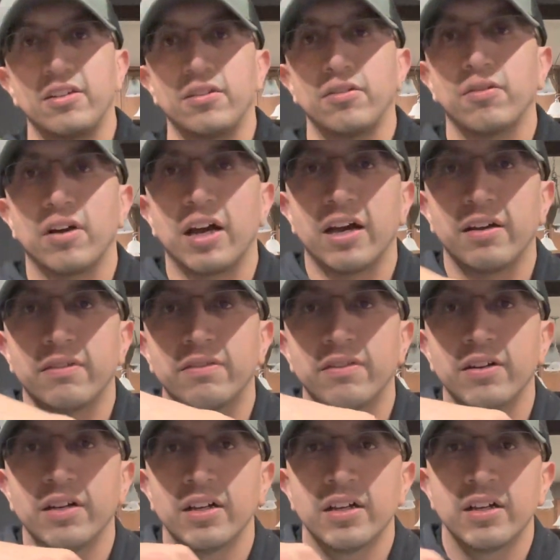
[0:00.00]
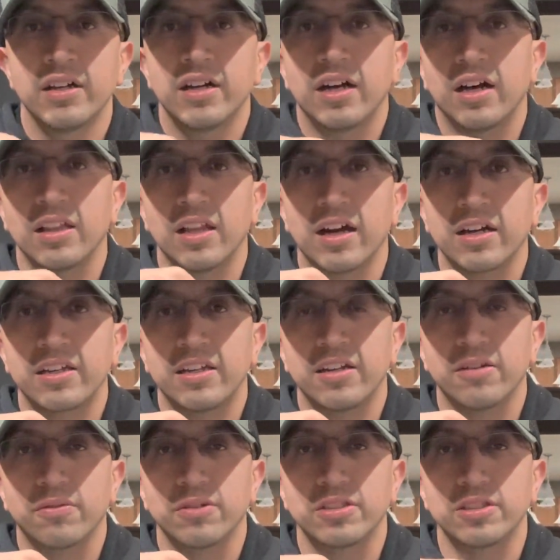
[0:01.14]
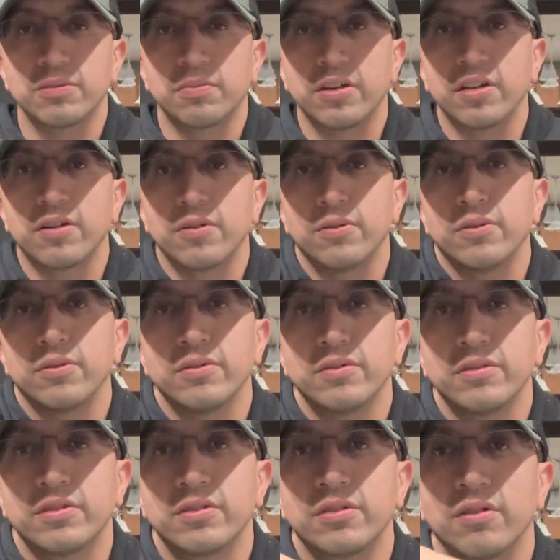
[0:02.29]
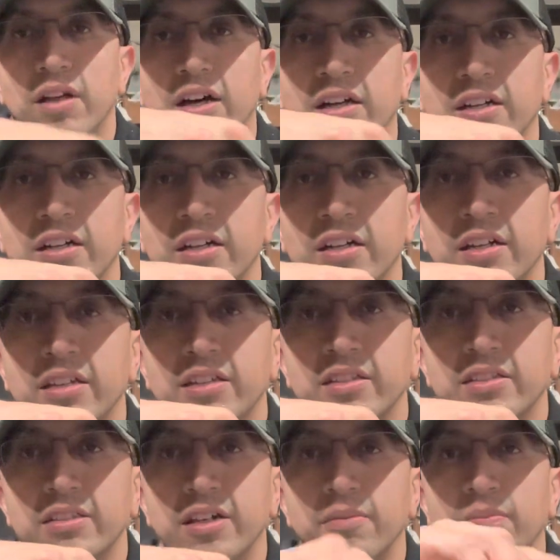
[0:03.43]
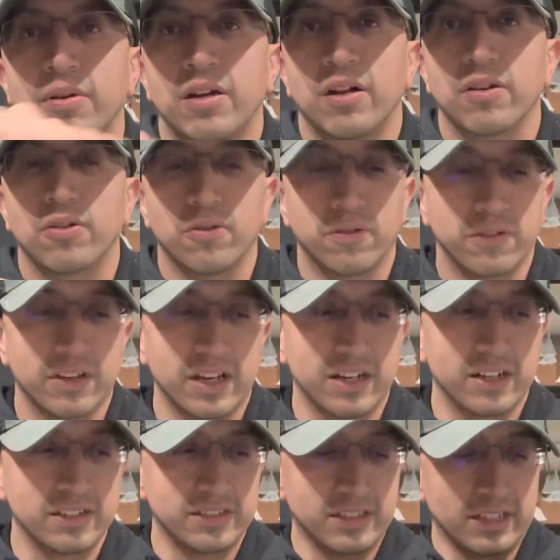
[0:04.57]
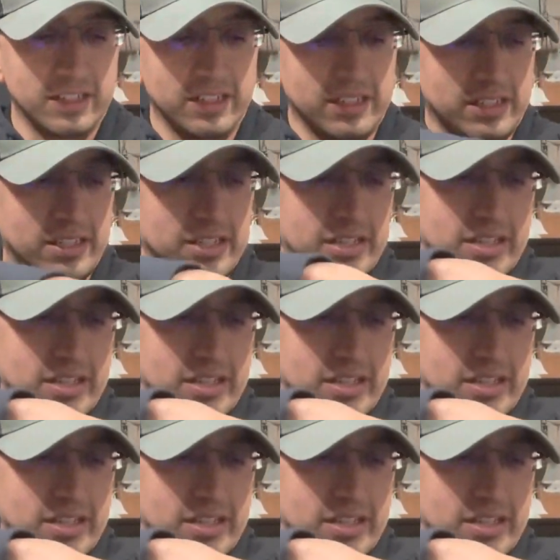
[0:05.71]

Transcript: You do have a lock here, which is pretty cool to lock this up. I'll go over that in a second.